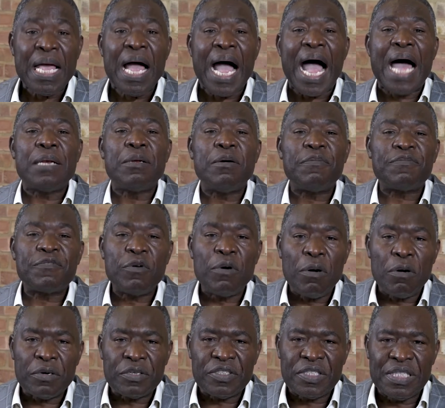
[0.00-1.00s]
And of
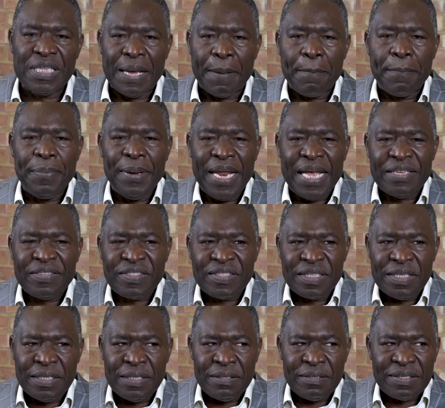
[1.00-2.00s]
course, the
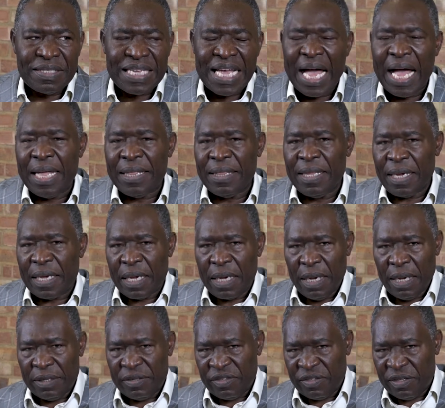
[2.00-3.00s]
blessings and the
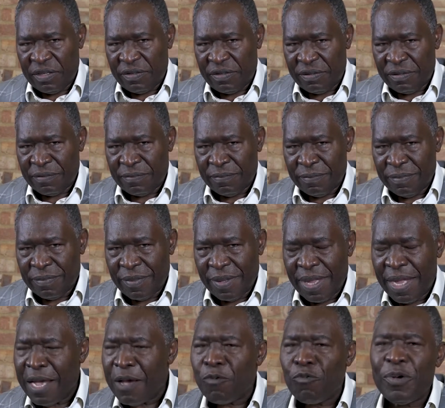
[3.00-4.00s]
curses.
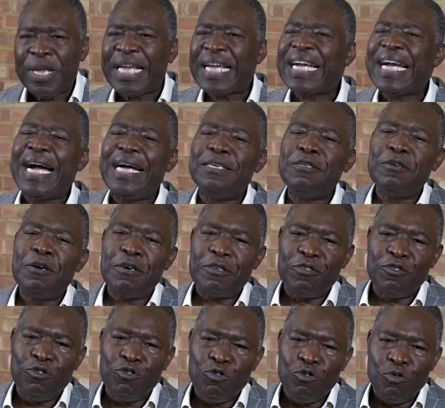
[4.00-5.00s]
We
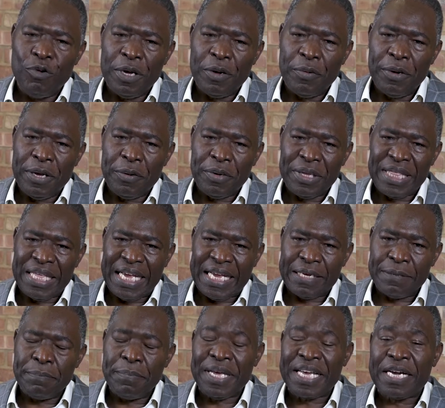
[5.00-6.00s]
cannot do away with it
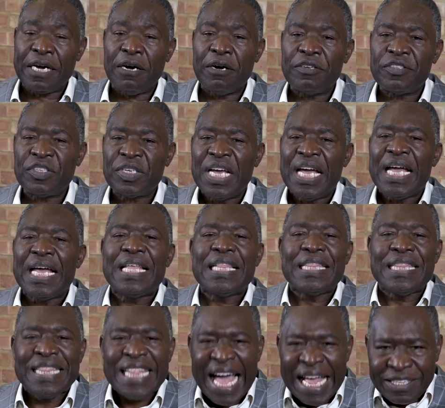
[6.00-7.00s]
because
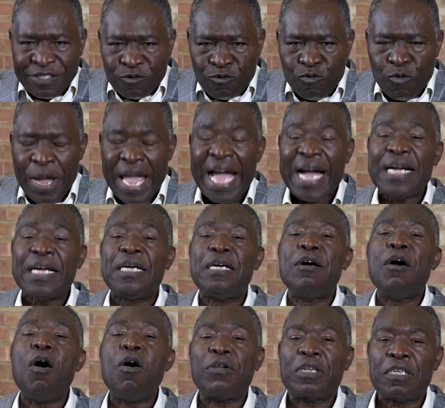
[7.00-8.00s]
that's where
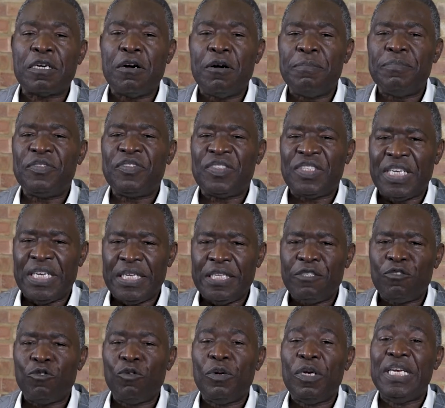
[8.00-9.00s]
God comes in
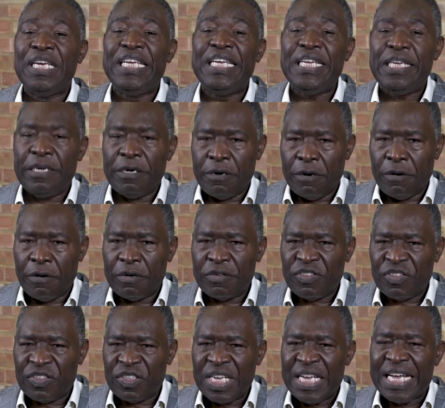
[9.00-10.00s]
to lead
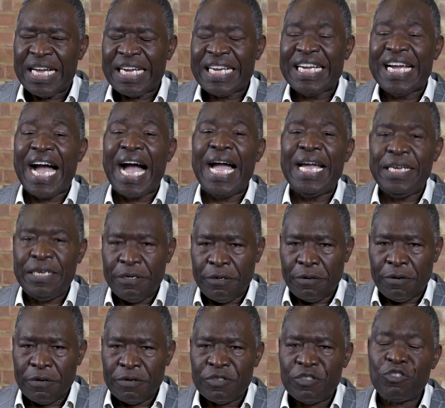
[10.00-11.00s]
us, guide
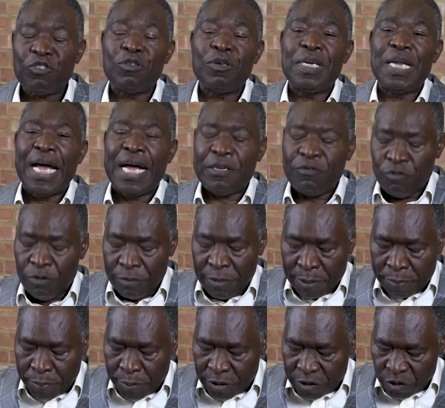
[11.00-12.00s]
us so that we may
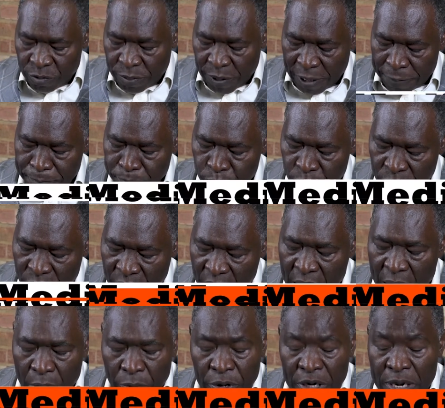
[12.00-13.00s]
prosper.
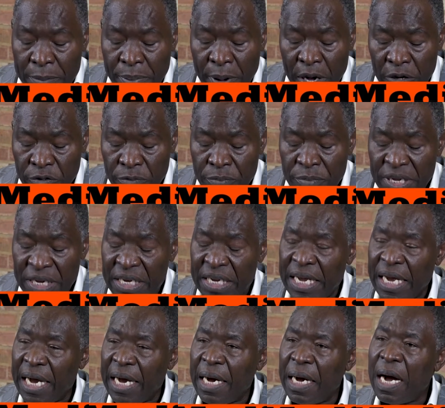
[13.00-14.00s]
What about
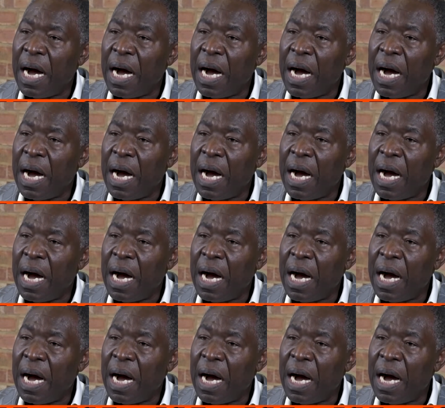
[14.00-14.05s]
media?